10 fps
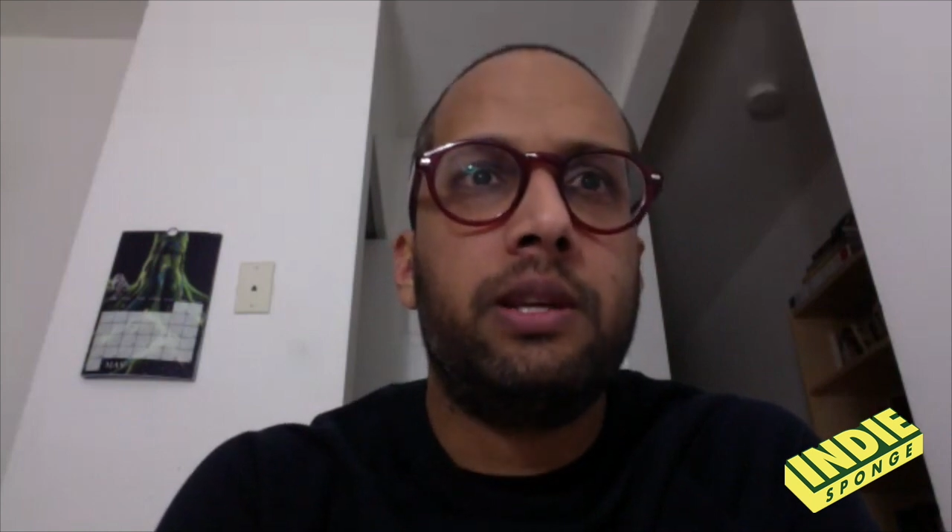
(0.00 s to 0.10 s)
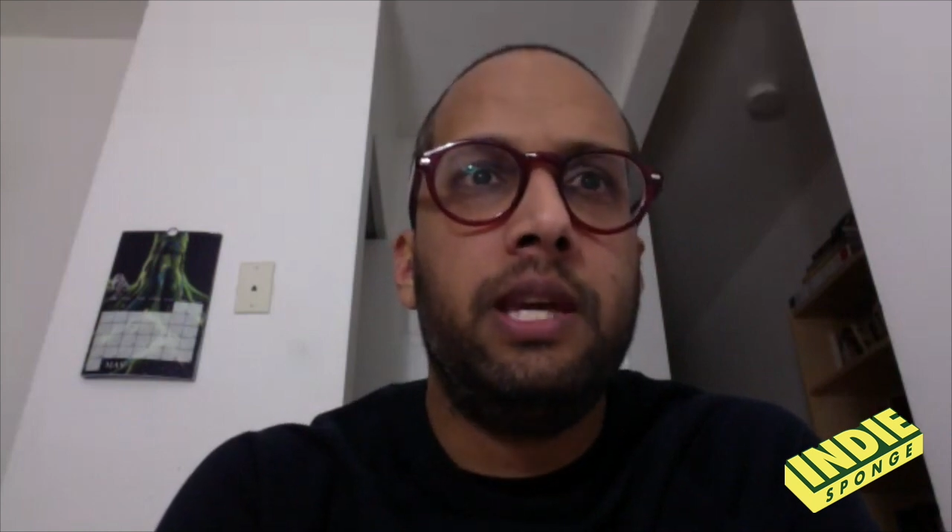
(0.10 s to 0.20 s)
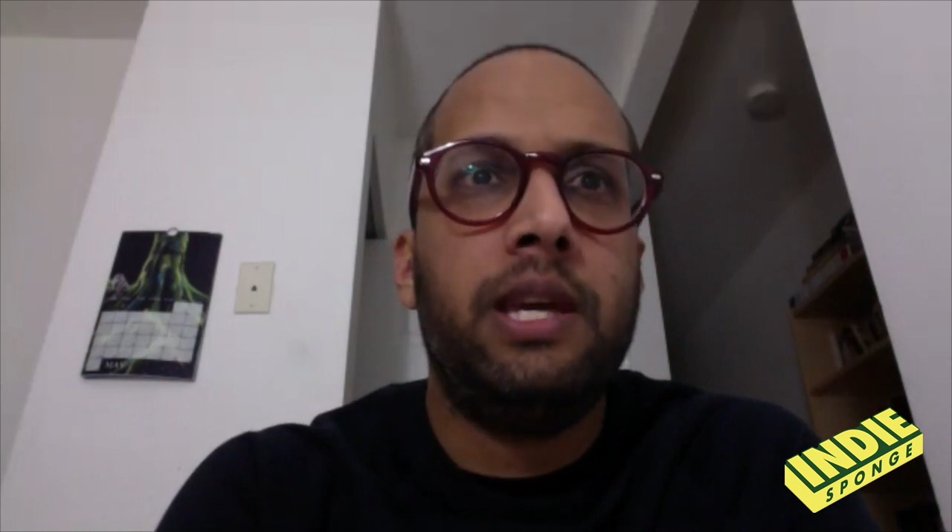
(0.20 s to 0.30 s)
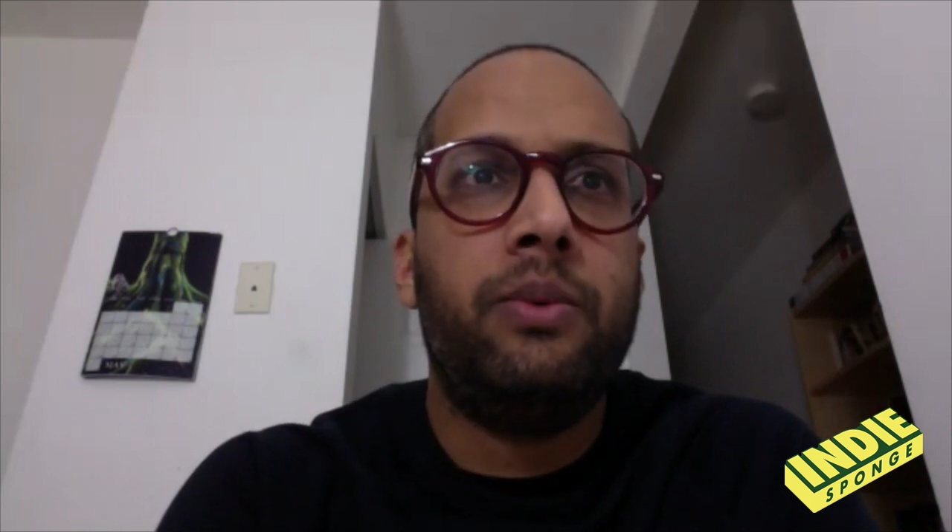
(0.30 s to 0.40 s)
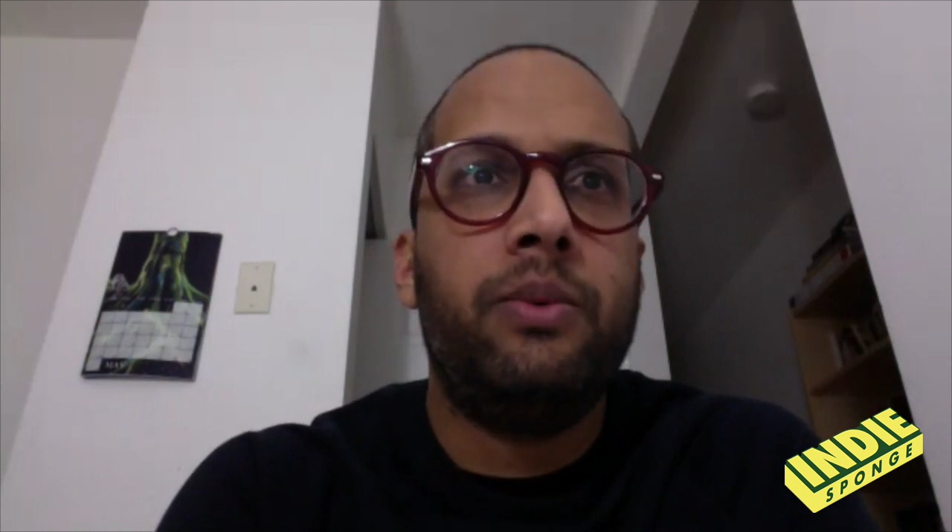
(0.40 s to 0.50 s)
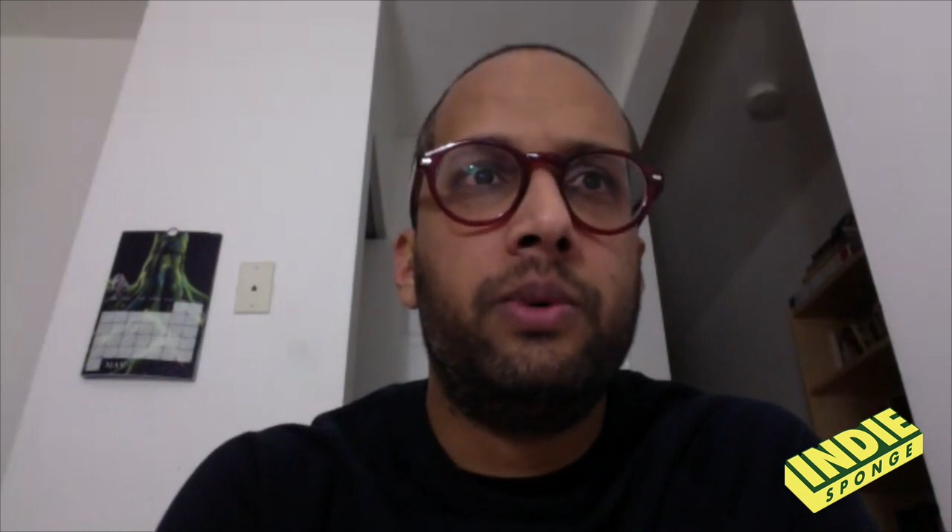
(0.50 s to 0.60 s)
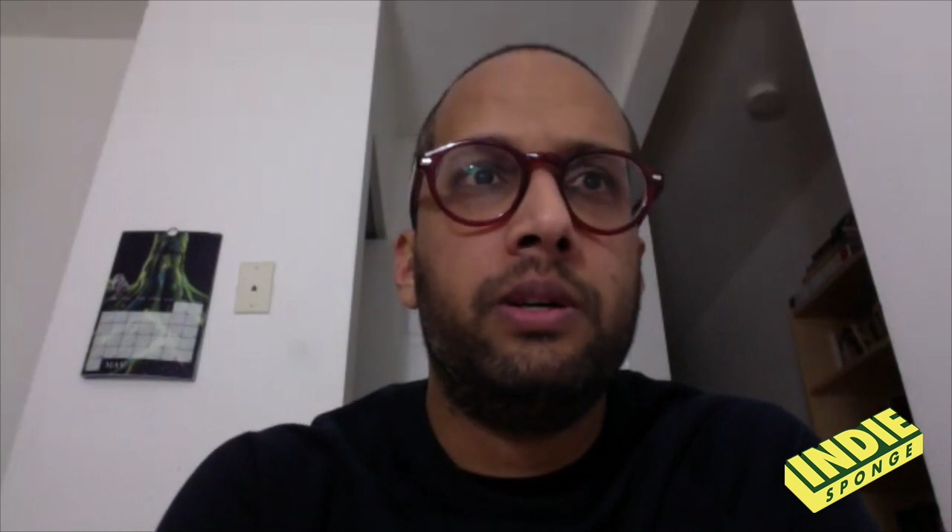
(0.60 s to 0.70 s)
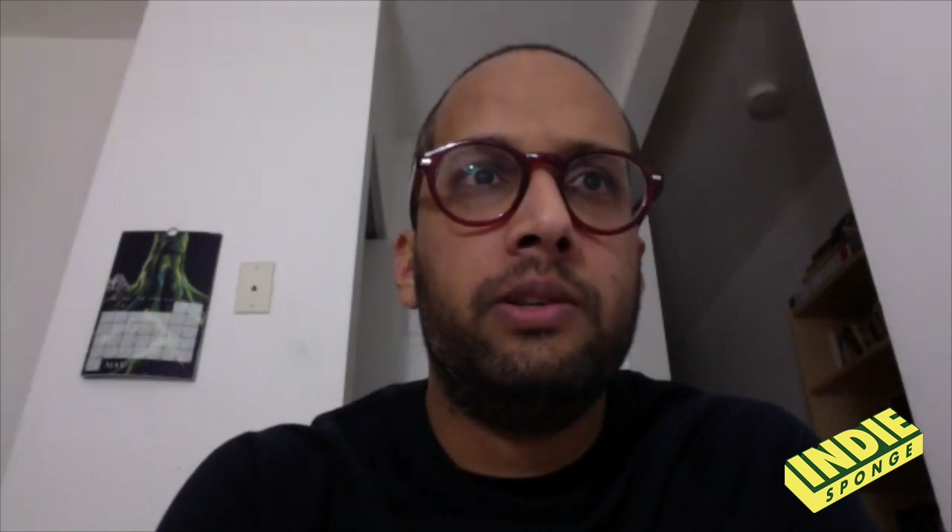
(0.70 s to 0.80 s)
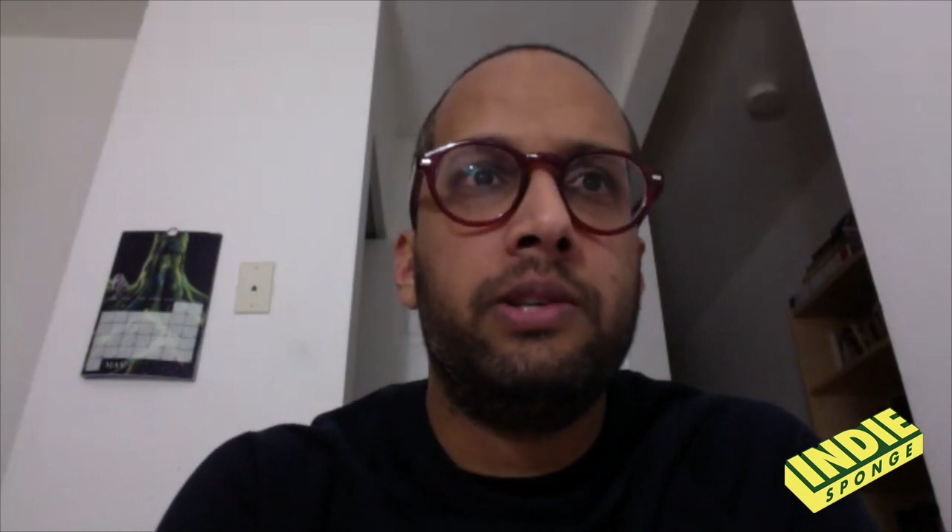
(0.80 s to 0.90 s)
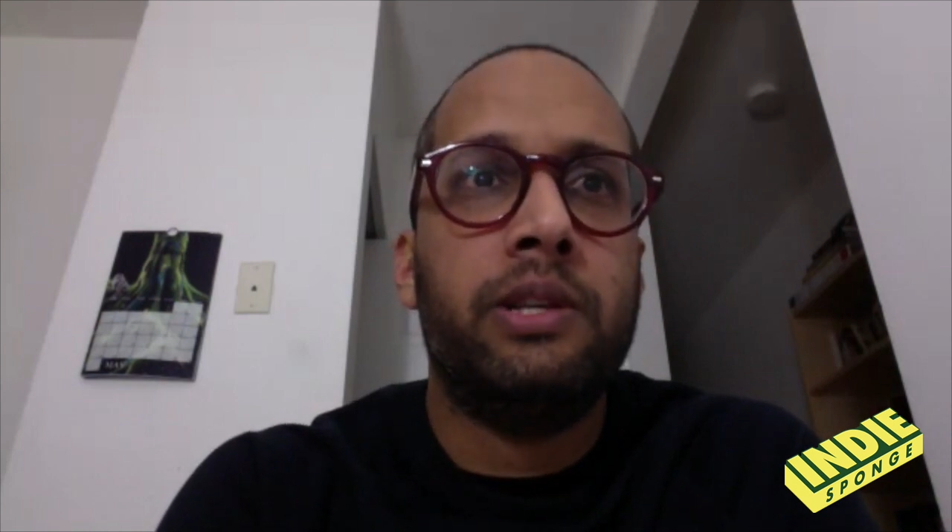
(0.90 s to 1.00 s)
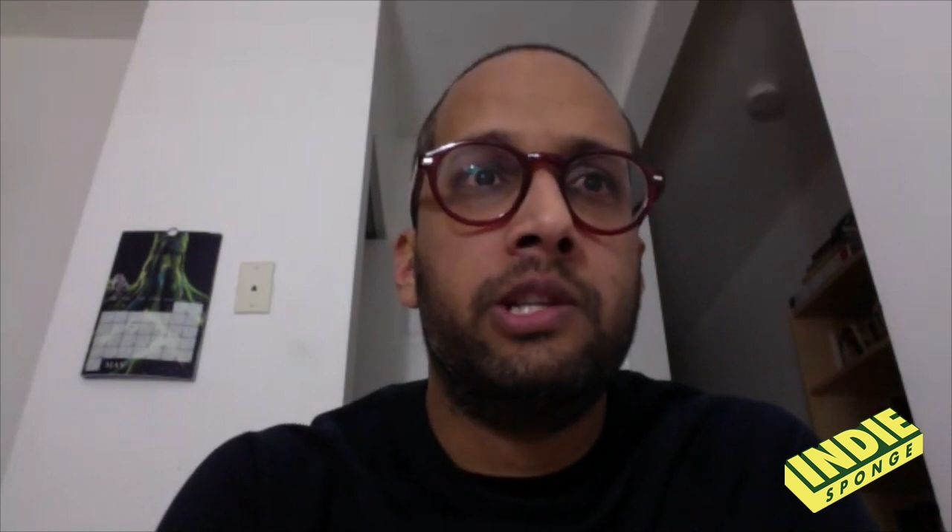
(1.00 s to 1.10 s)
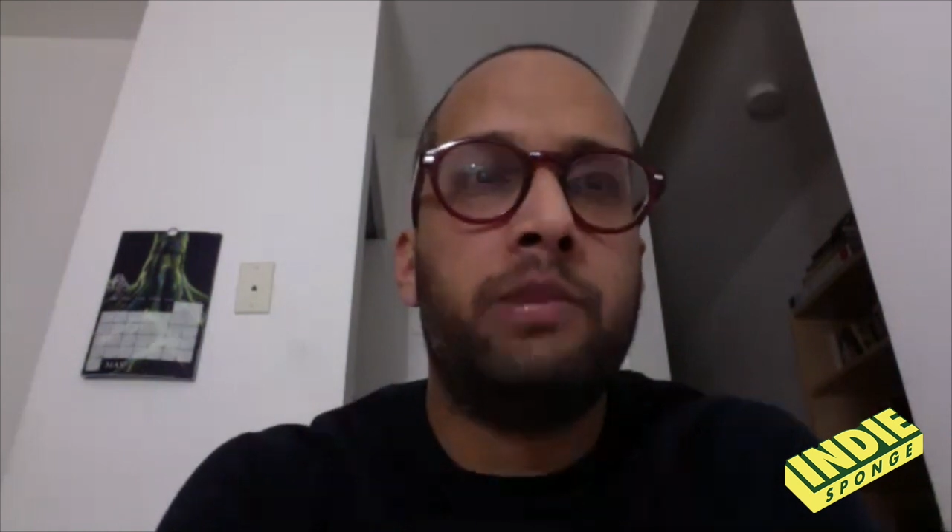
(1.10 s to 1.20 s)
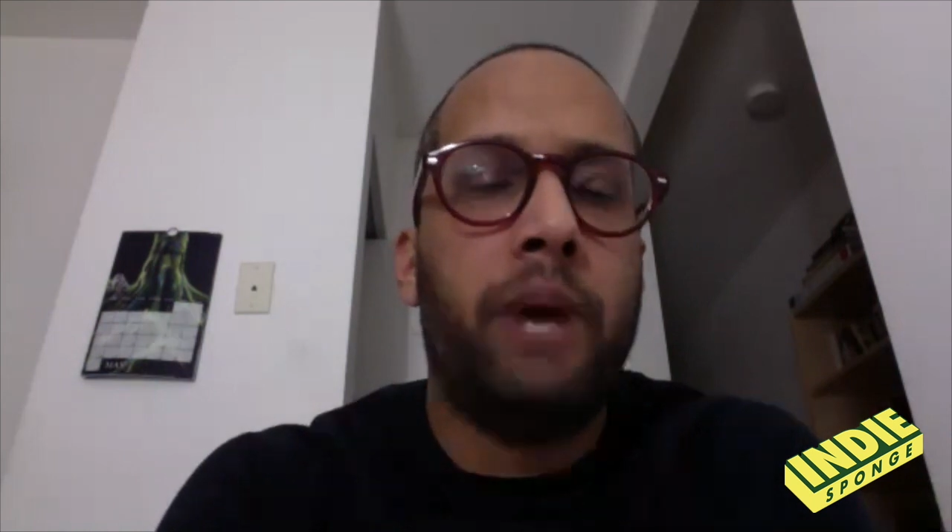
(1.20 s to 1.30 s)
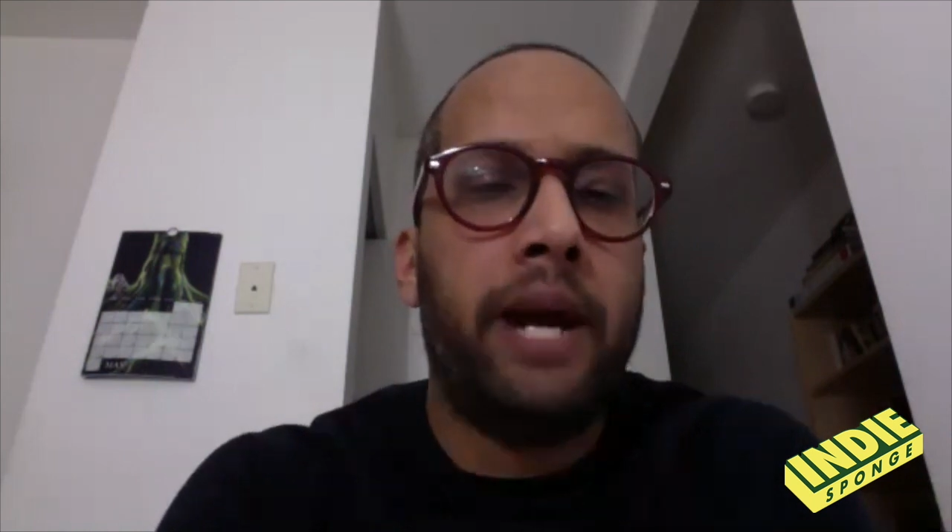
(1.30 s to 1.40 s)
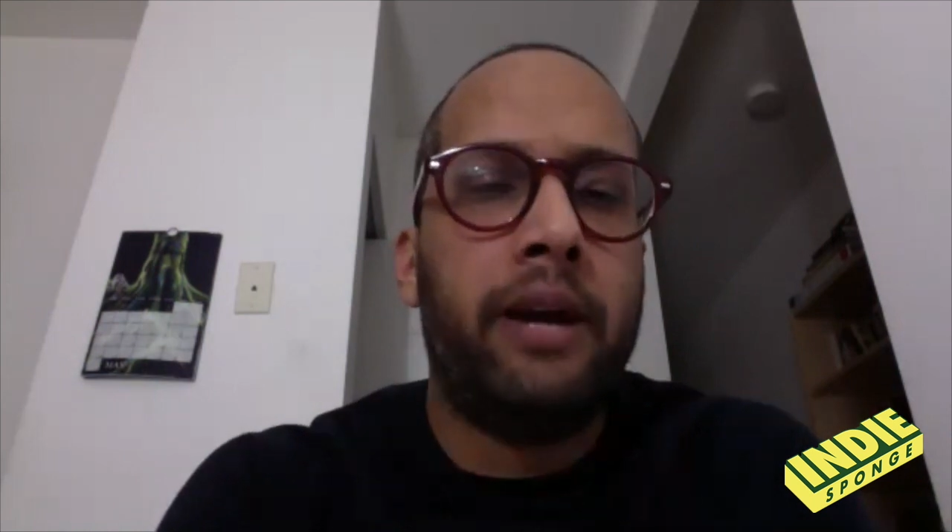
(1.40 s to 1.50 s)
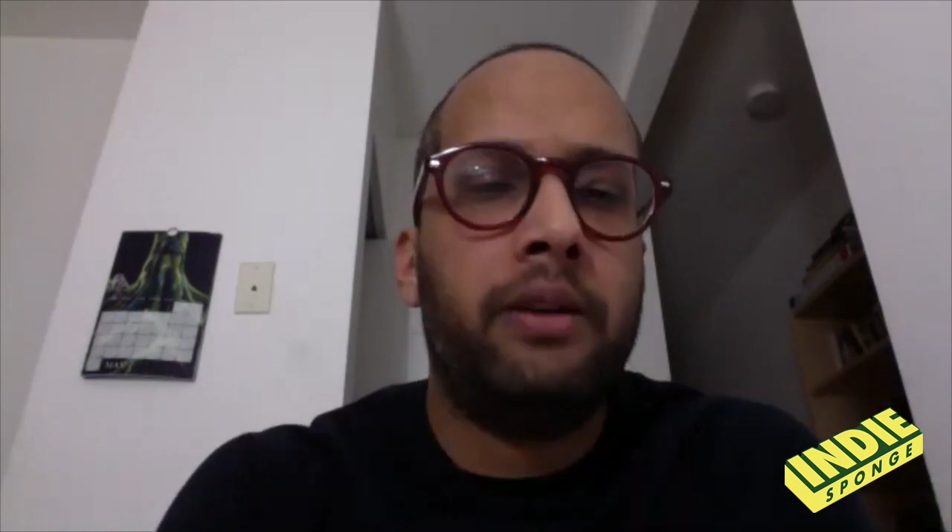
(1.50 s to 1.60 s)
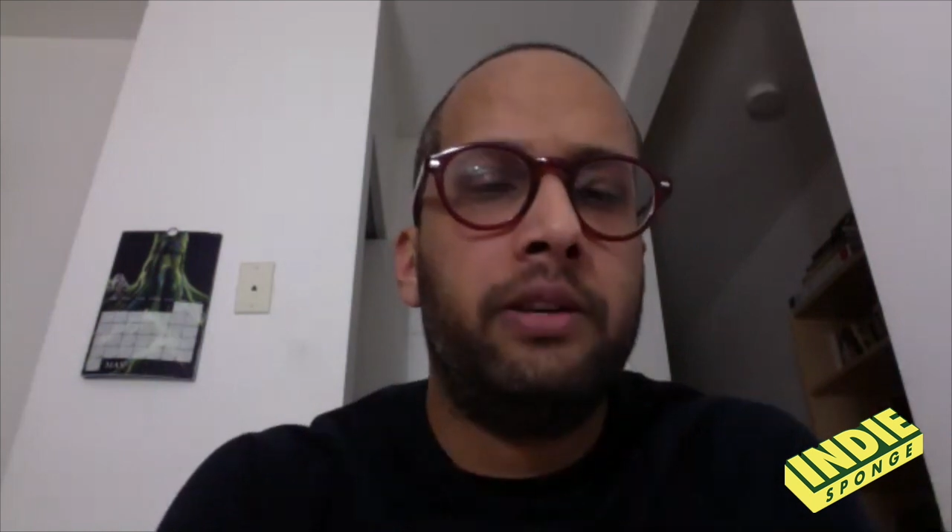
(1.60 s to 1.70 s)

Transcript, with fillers: he was inspired